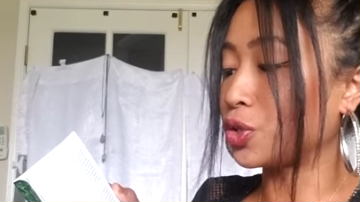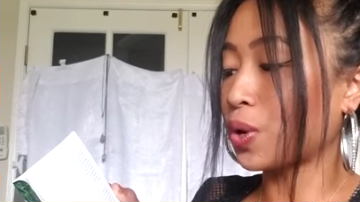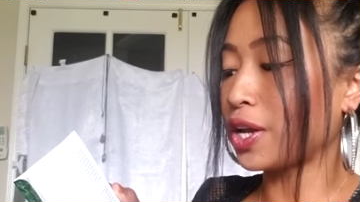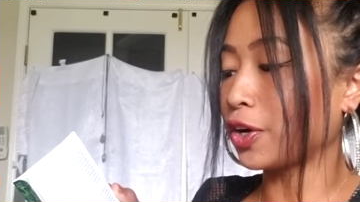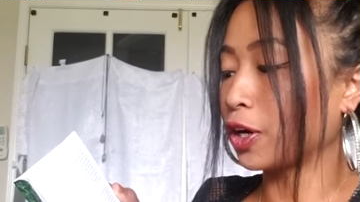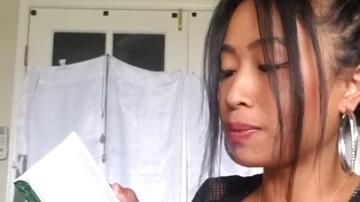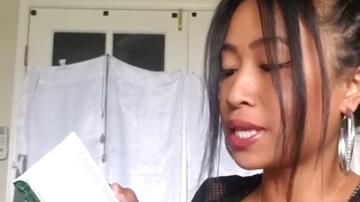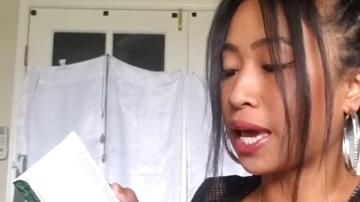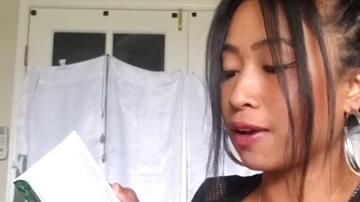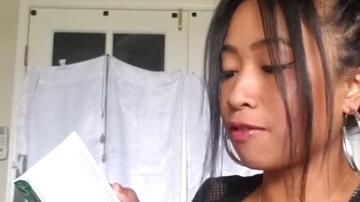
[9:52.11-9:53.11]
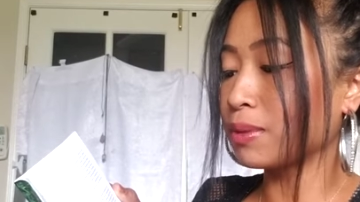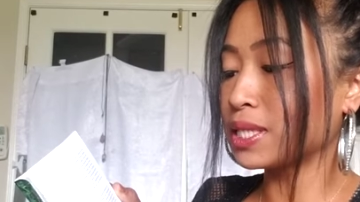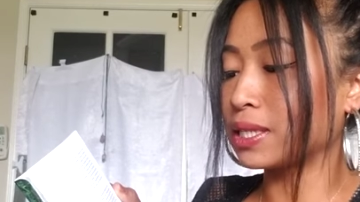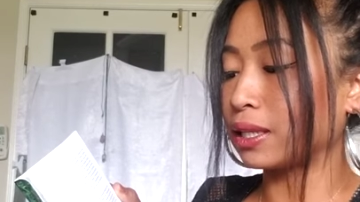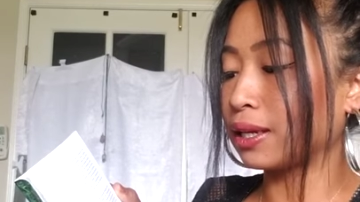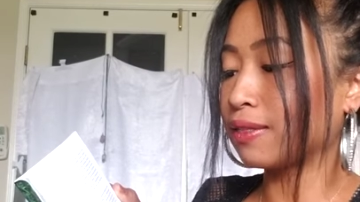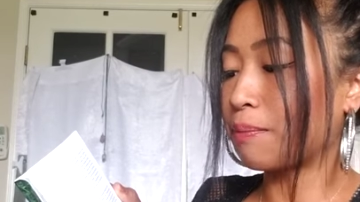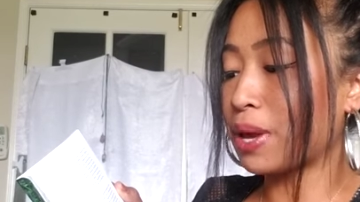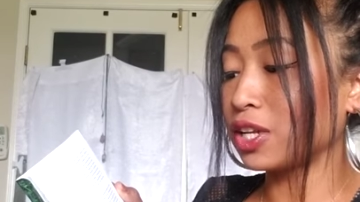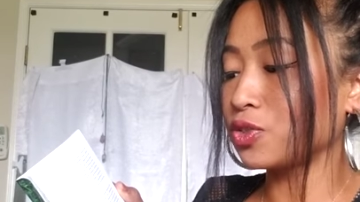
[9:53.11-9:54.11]
Dried herbs hang from the ceiling. The
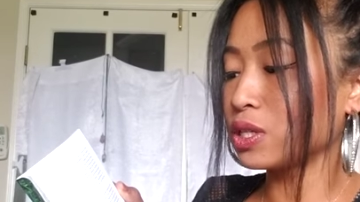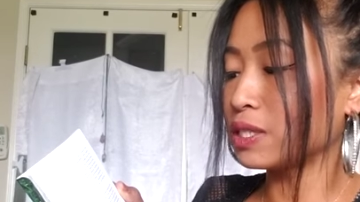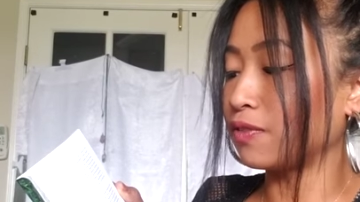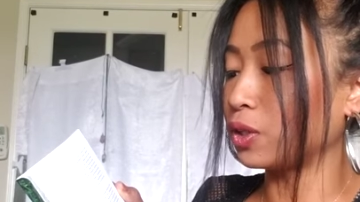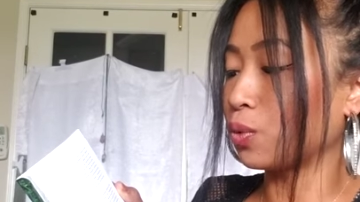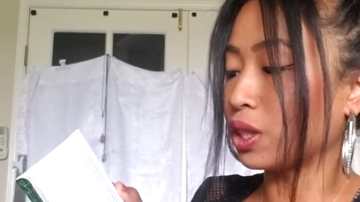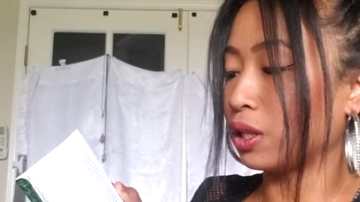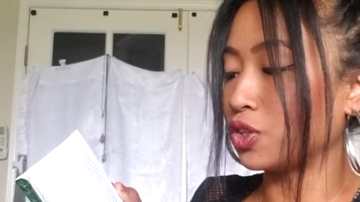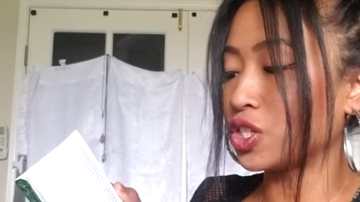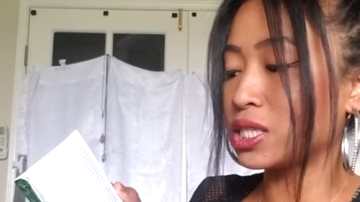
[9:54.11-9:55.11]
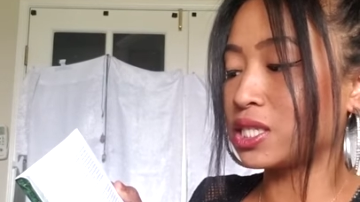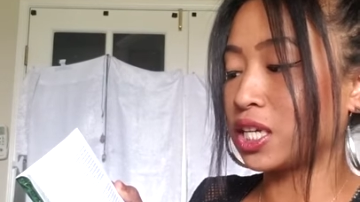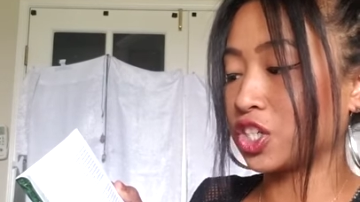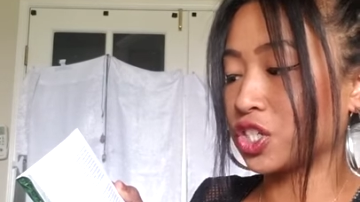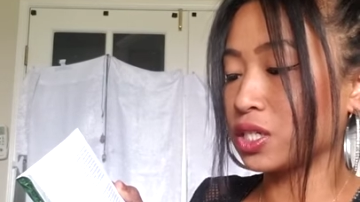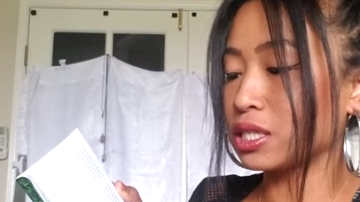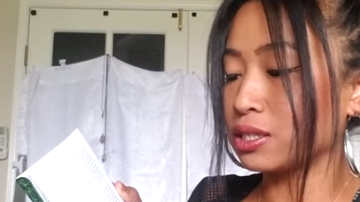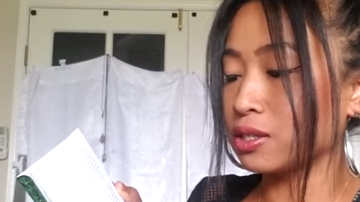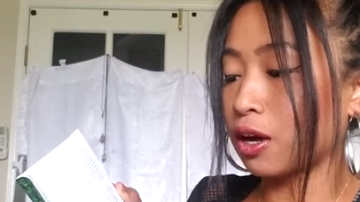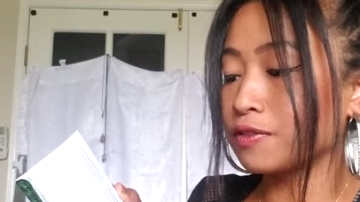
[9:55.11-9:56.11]
pantry is filled with lotions, tinctures,
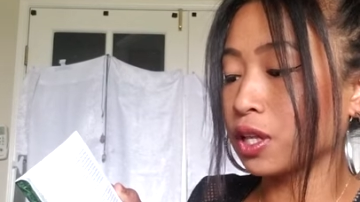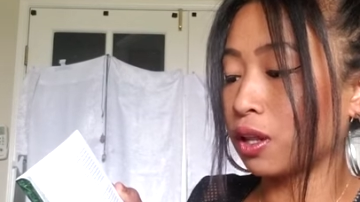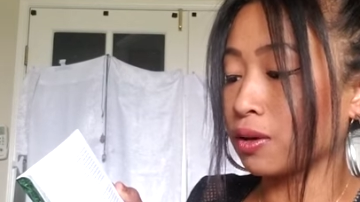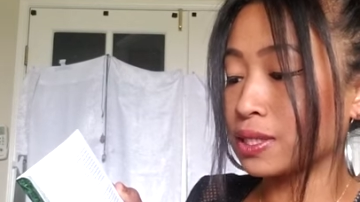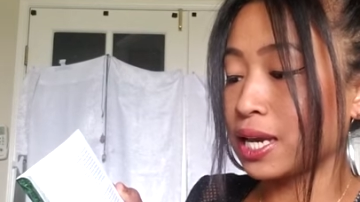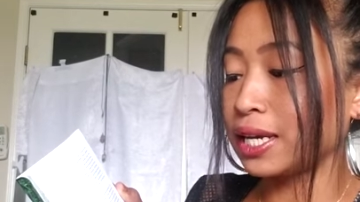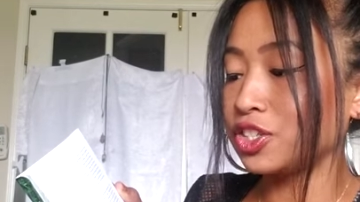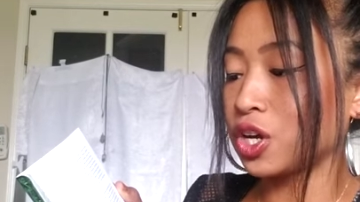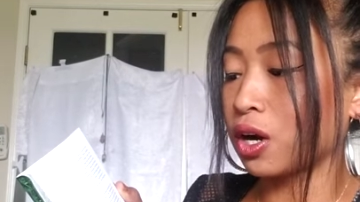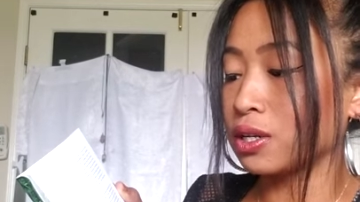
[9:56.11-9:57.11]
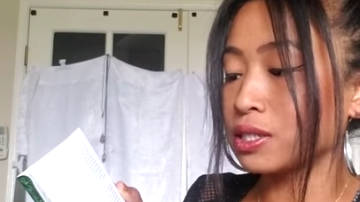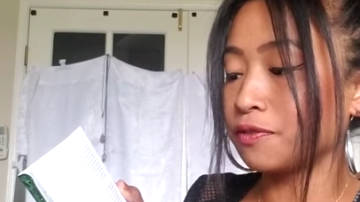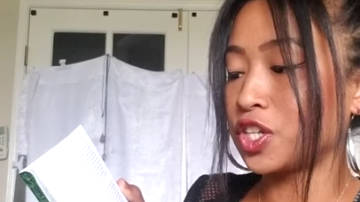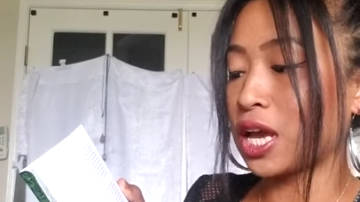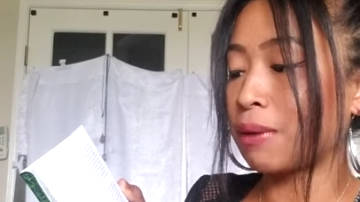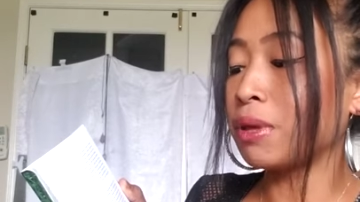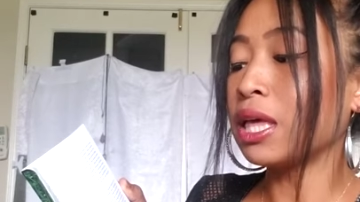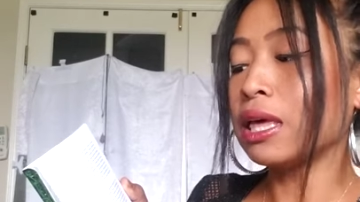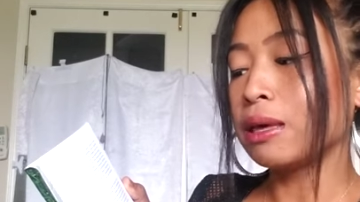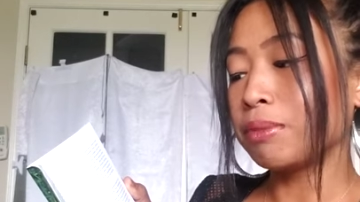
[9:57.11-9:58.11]
and salves, alongside jars of jam,
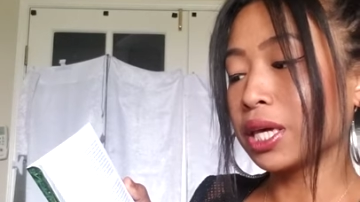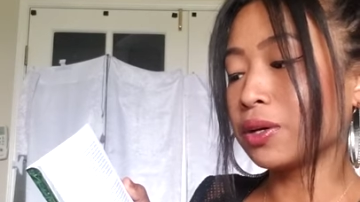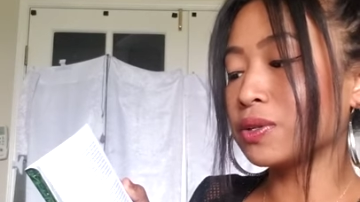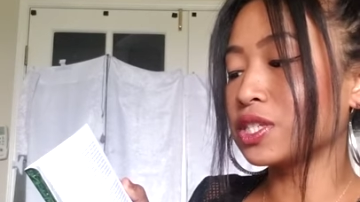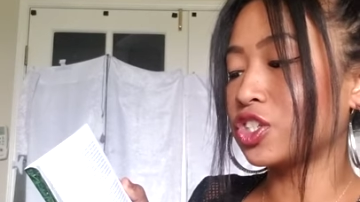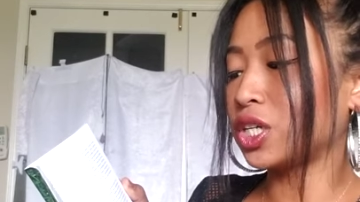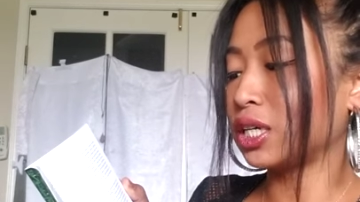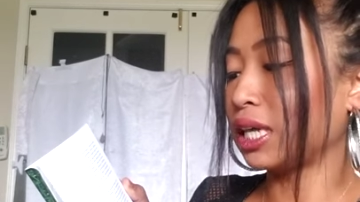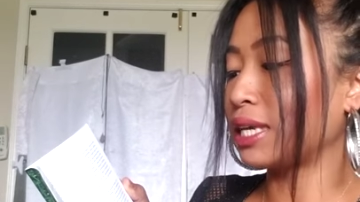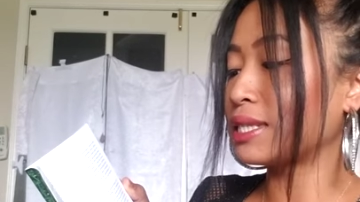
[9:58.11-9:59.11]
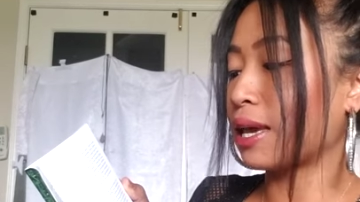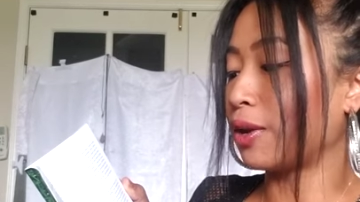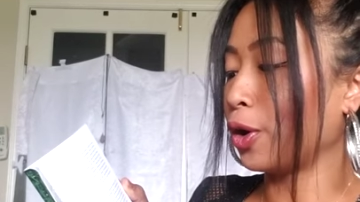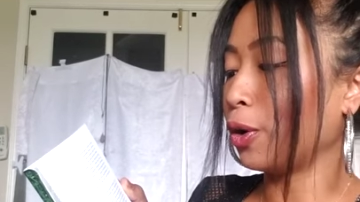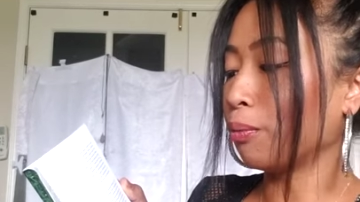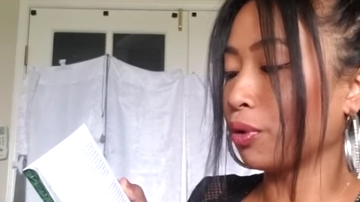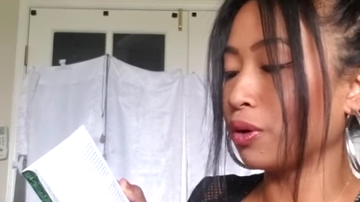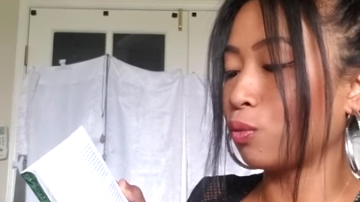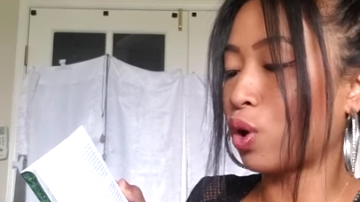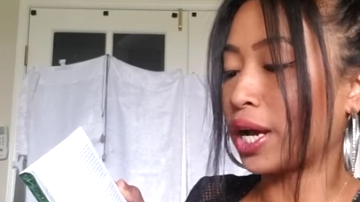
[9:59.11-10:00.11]
pickles, chutneys, and
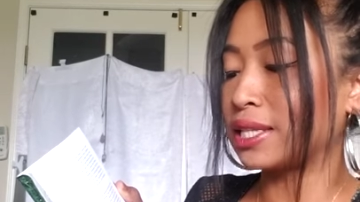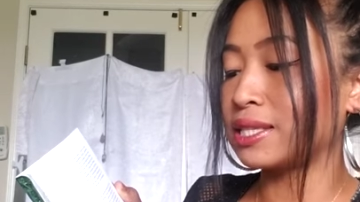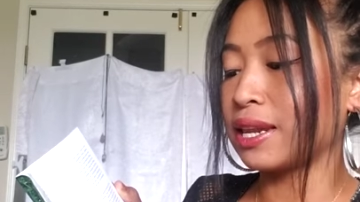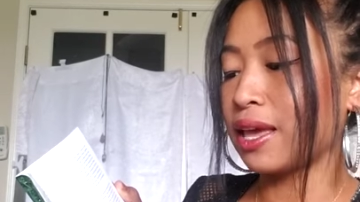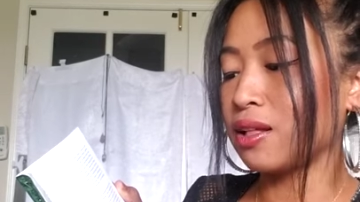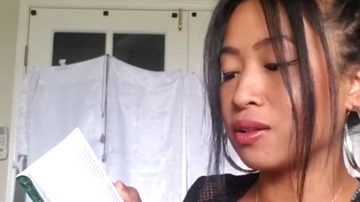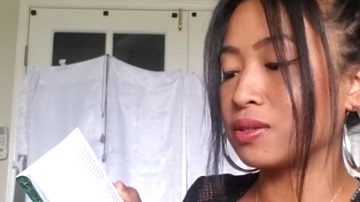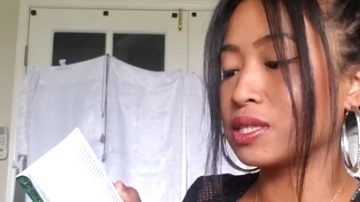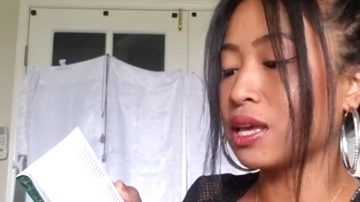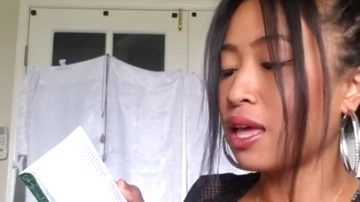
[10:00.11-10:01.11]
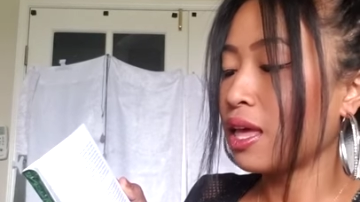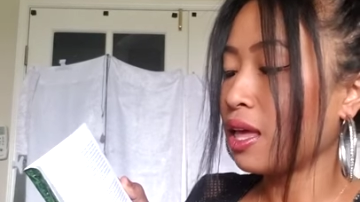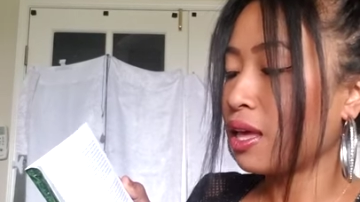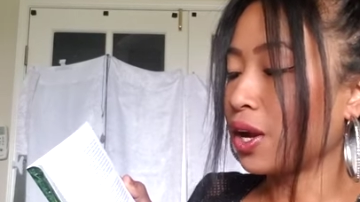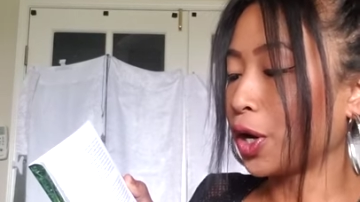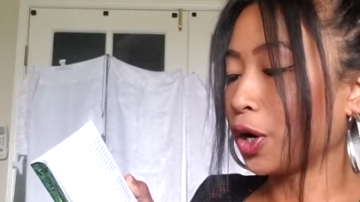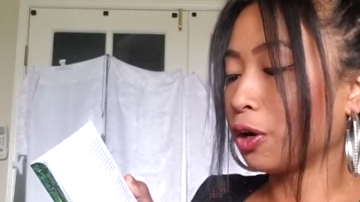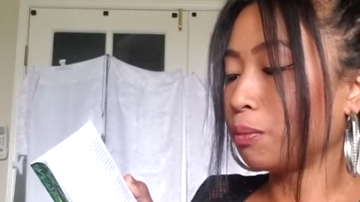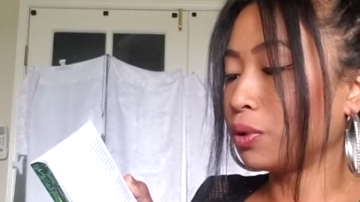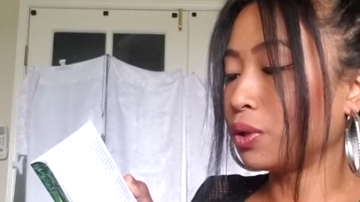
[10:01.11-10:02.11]
home-brewed wines and ales.
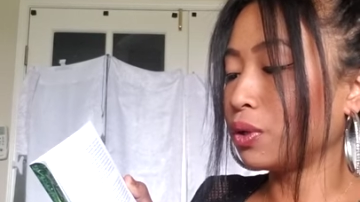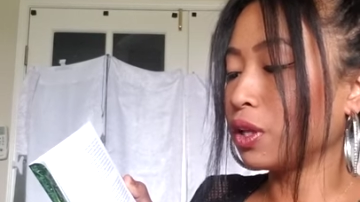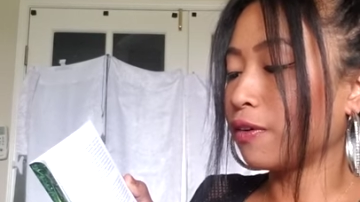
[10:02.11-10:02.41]
Herbal